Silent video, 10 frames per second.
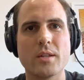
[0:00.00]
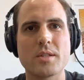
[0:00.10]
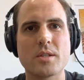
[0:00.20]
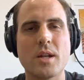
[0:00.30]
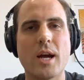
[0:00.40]
This
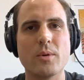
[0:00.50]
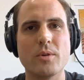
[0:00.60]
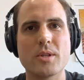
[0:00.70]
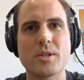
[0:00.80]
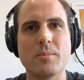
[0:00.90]
is not
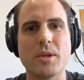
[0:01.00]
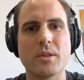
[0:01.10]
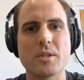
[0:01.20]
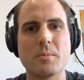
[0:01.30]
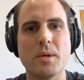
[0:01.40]
really something
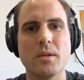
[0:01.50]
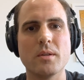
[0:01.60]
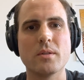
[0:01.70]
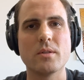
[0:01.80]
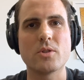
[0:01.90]
that's
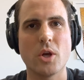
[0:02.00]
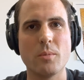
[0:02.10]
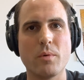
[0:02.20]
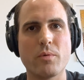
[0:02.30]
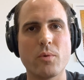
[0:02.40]
been done
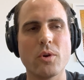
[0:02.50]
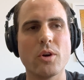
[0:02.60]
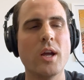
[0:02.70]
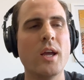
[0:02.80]
before.